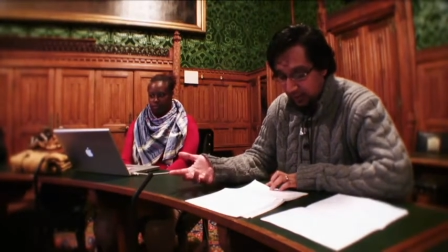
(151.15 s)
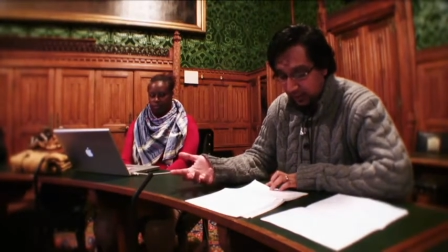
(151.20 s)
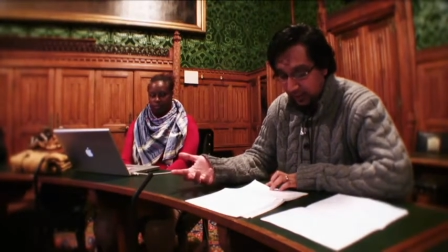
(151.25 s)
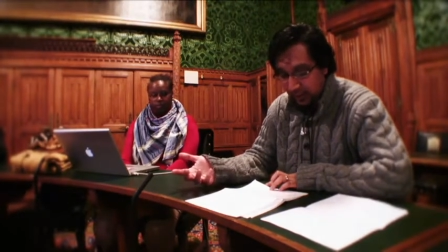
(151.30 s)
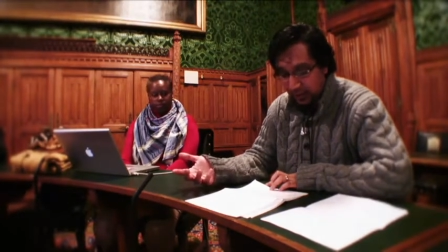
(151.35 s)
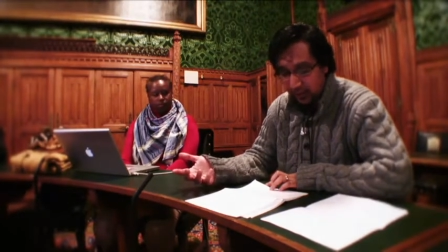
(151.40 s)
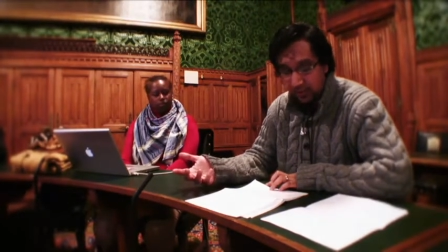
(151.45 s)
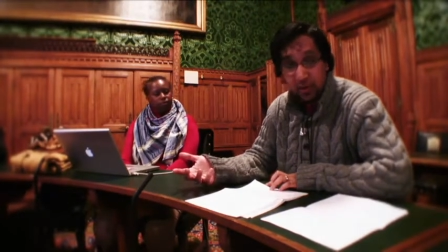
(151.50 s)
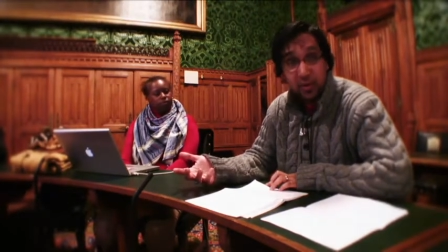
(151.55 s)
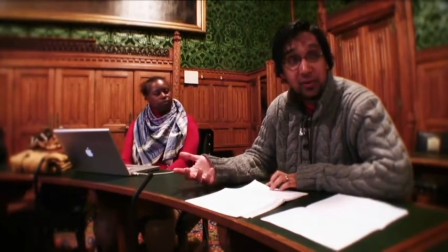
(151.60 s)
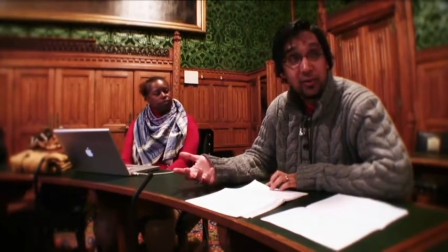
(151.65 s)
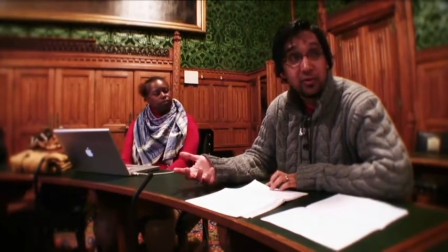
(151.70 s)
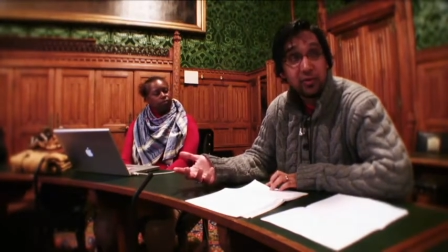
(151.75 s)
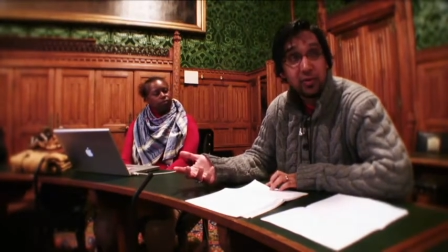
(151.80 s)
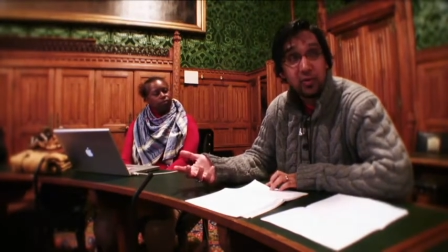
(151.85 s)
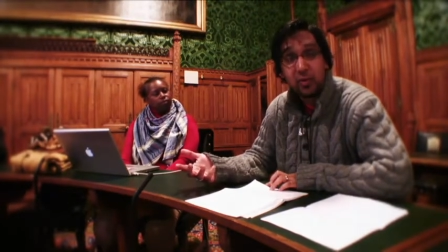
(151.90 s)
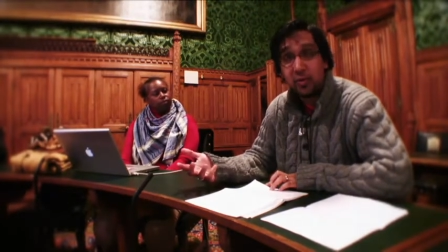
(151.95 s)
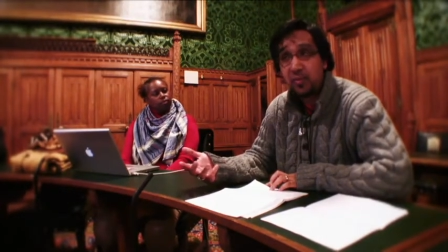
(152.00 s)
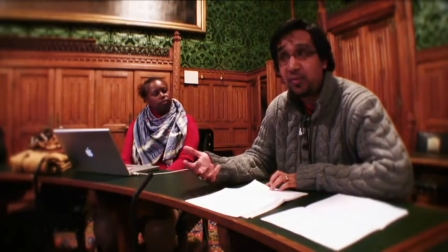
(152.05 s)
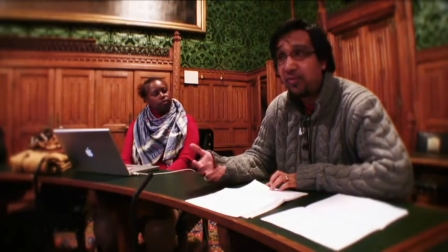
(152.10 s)

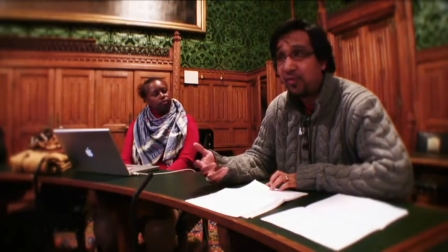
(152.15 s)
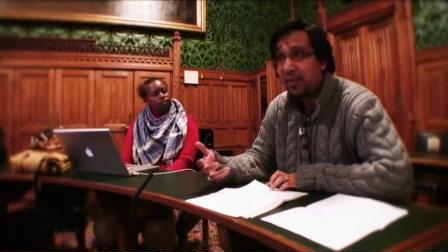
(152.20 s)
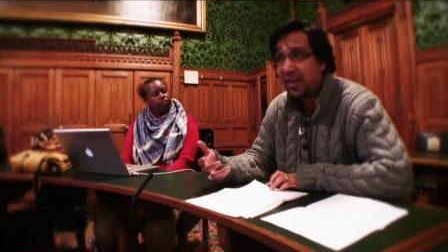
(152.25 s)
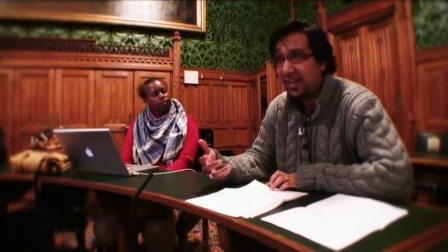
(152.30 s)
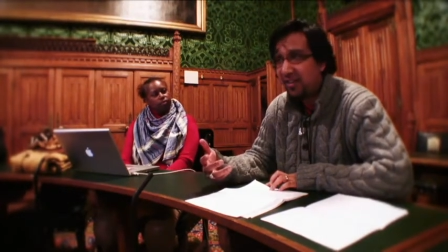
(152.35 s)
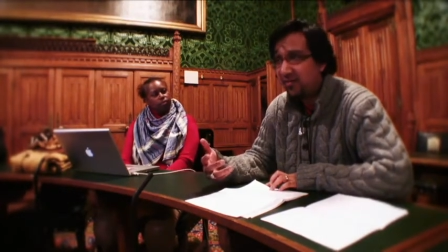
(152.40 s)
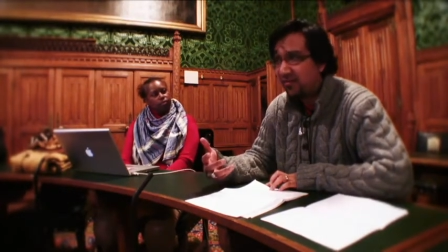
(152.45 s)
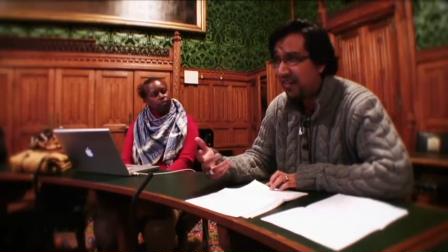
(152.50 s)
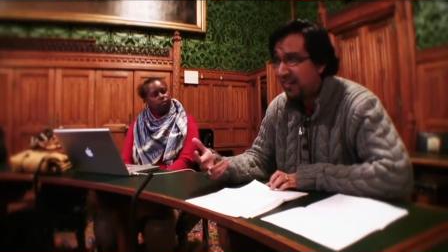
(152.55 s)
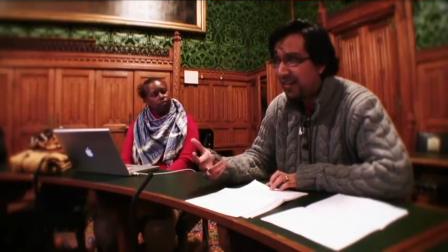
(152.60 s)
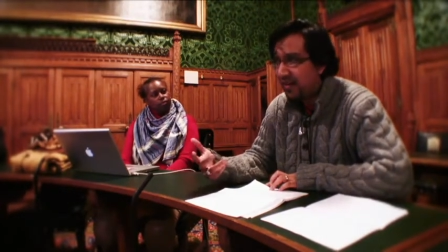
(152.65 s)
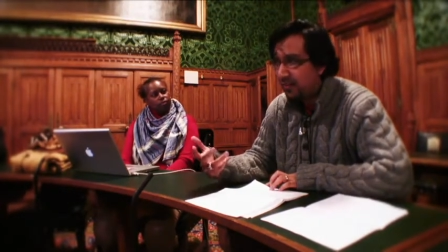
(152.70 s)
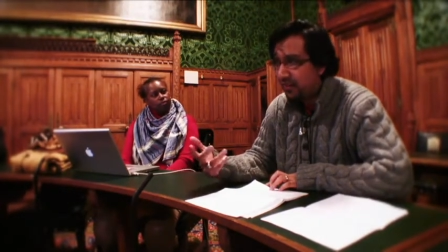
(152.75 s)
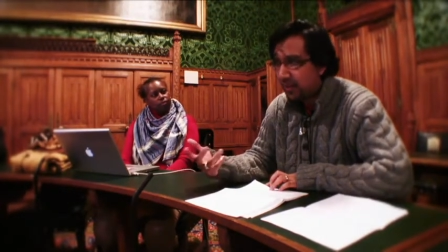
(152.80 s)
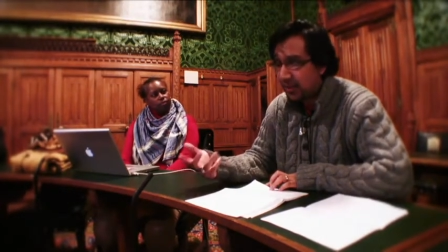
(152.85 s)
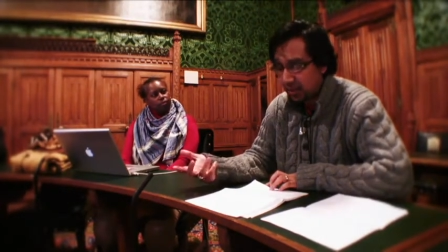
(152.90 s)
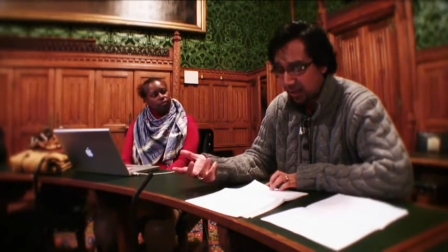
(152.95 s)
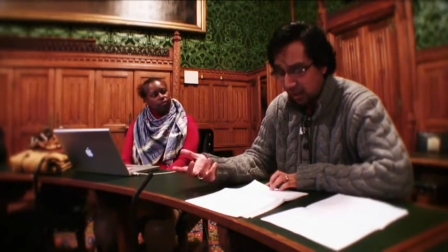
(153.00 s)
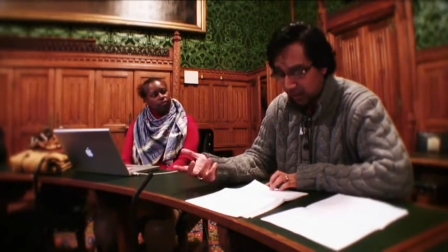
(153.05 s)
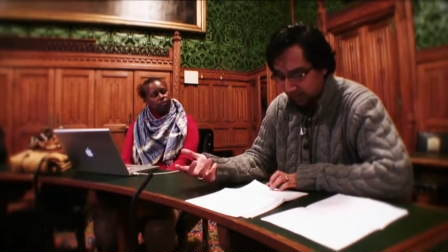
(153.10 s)
testimonials which provide a very
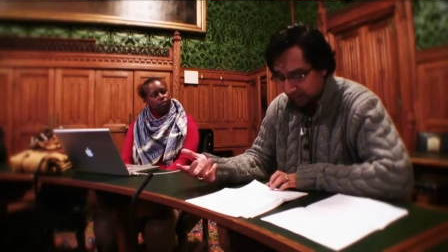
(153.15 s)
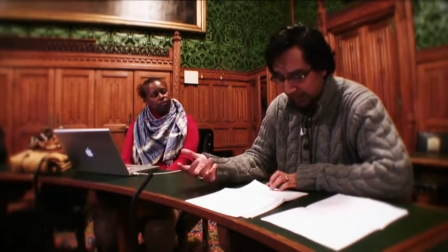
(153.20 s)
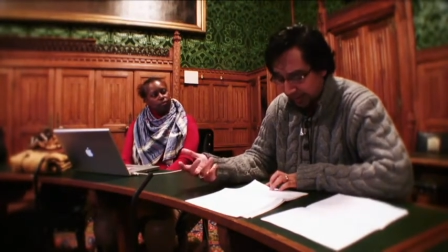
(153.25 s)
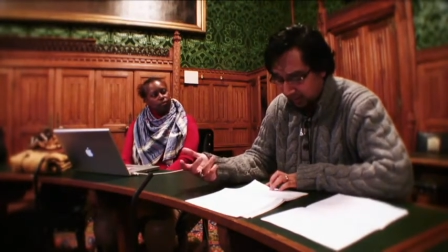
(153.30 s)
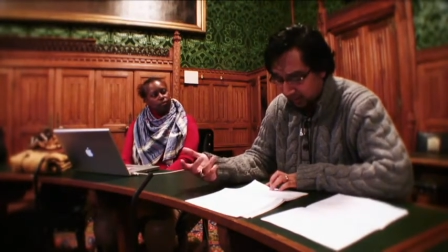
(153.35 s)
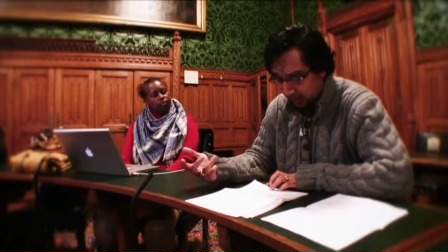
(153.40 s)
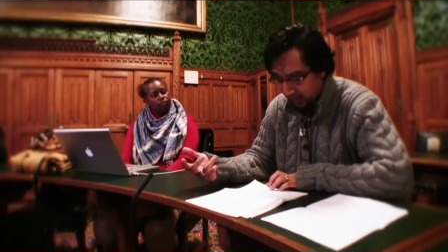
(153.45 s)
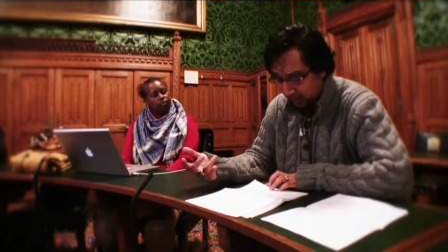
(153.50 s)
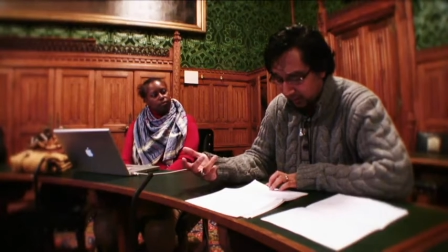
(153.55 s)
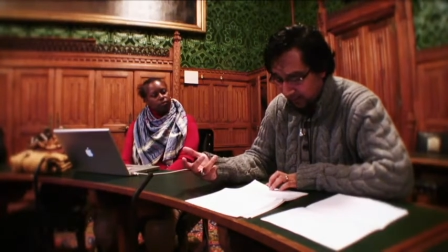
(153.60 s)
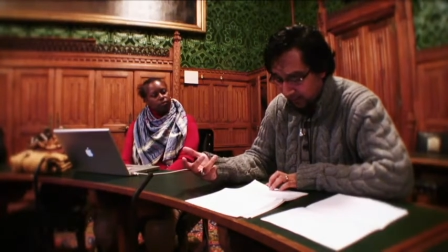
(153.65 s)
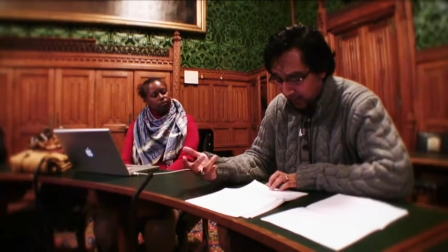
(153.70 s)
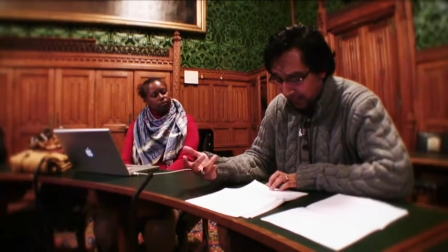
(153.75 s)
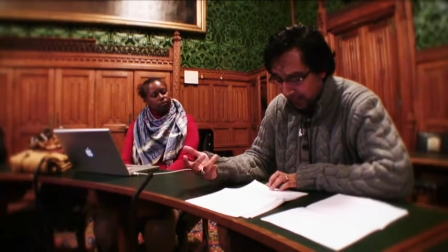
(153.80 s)
bizarre picture